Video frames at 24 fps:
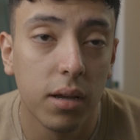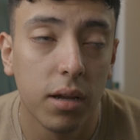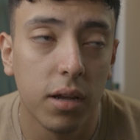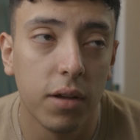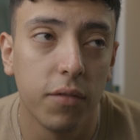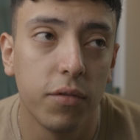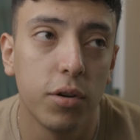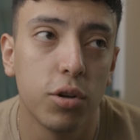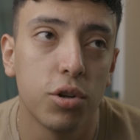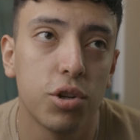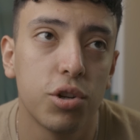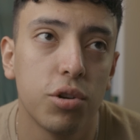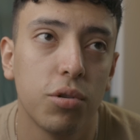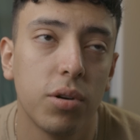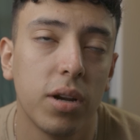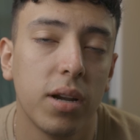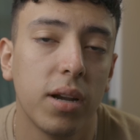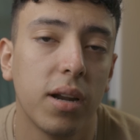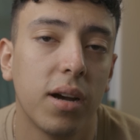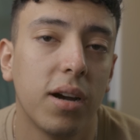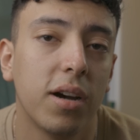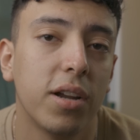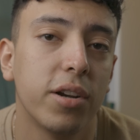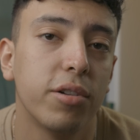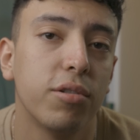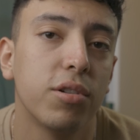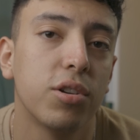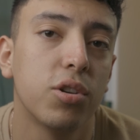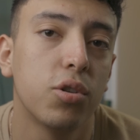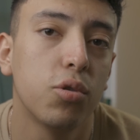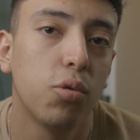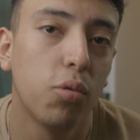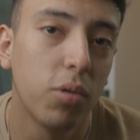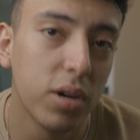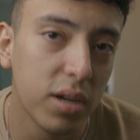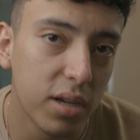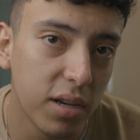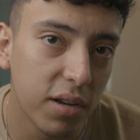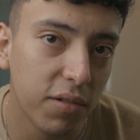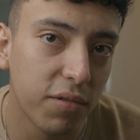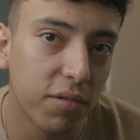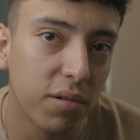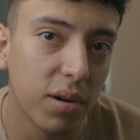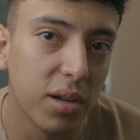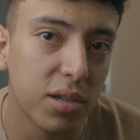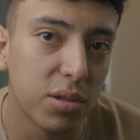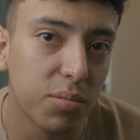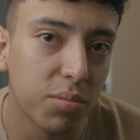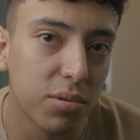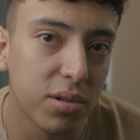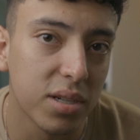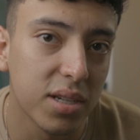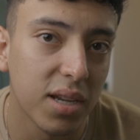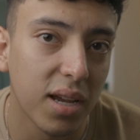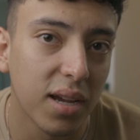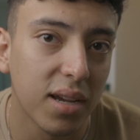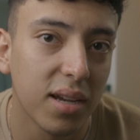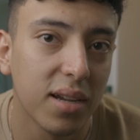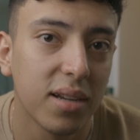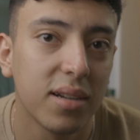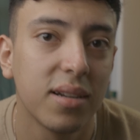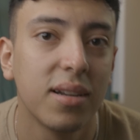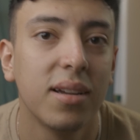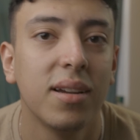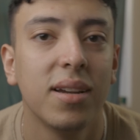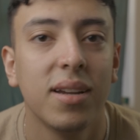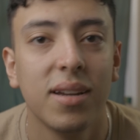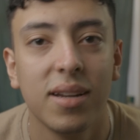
If you're shooting 120 frames per second,